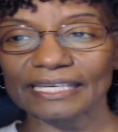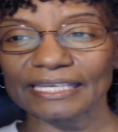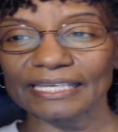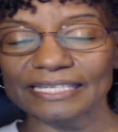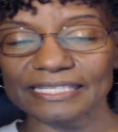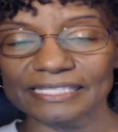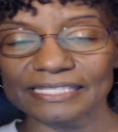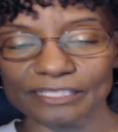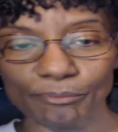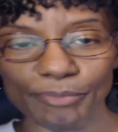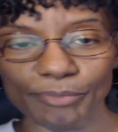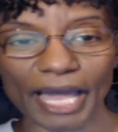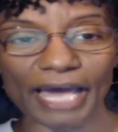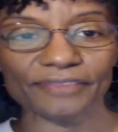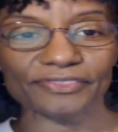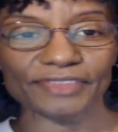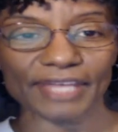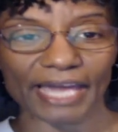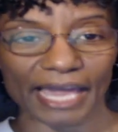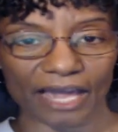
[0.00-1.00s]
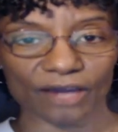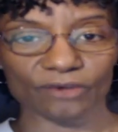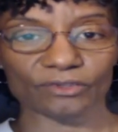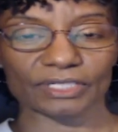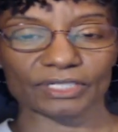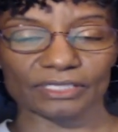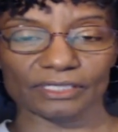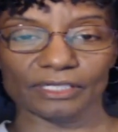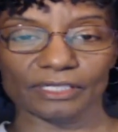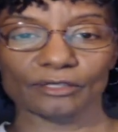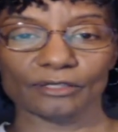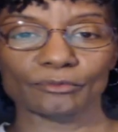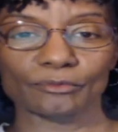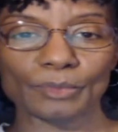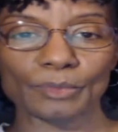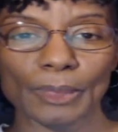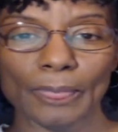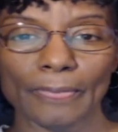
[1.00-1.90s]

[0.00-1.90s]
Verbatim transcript: is about the outcome.